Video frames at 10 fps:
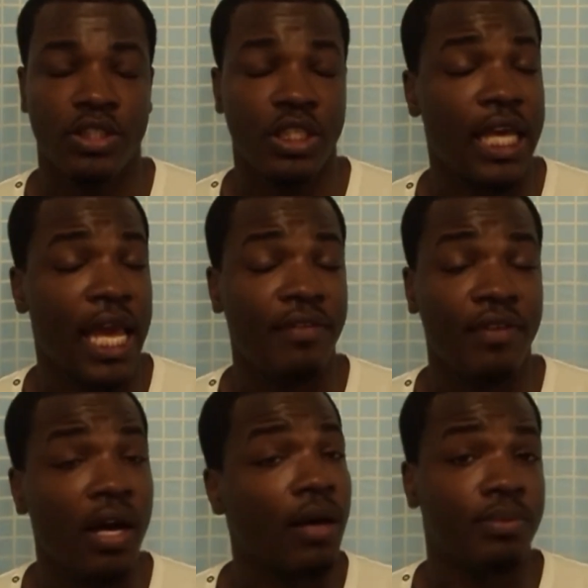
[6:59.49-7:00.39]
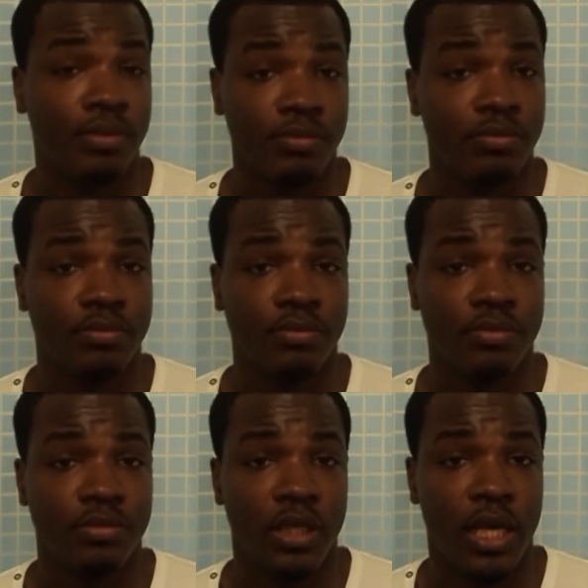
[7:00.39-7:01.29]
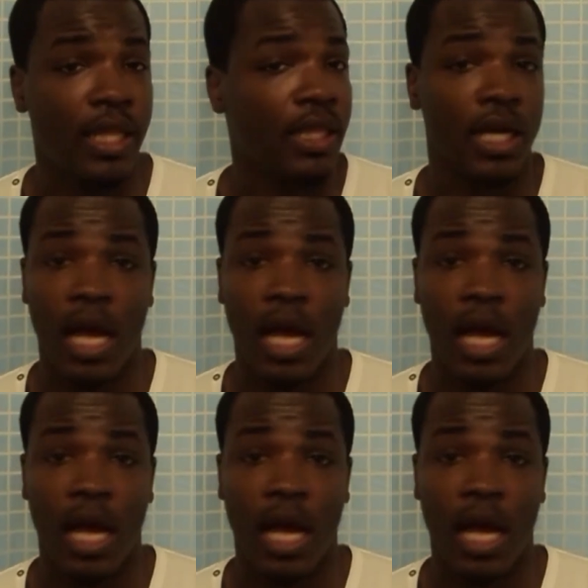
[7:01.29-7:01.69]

she gave up in the